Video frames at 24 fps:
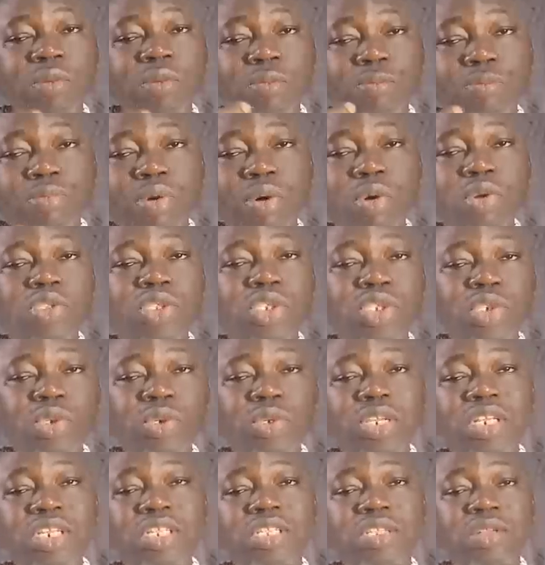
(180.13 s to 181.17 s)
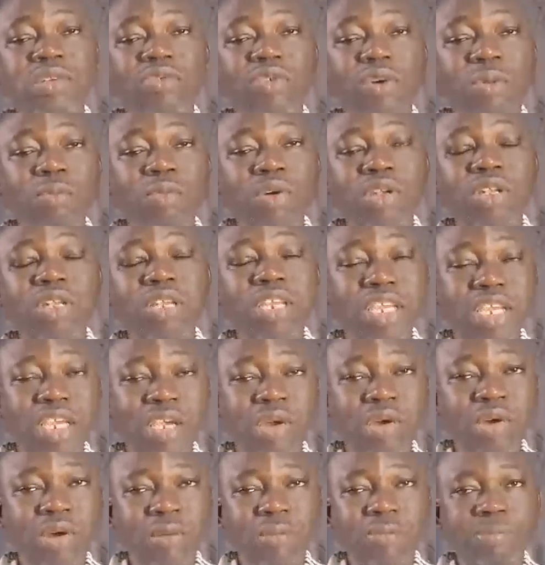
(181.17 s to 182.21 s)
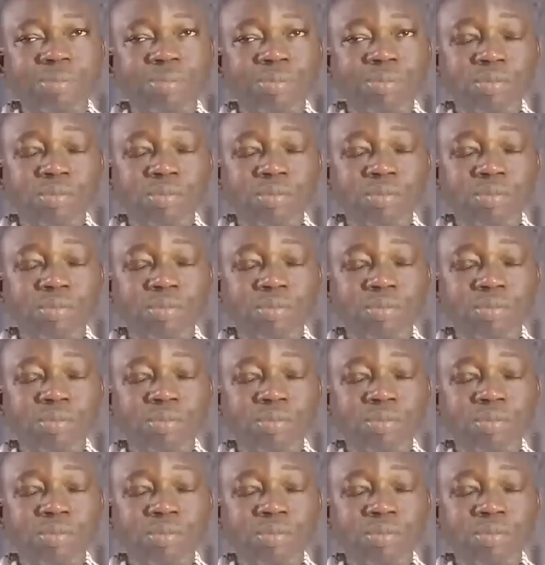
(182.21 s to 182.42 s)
both units for monthly income.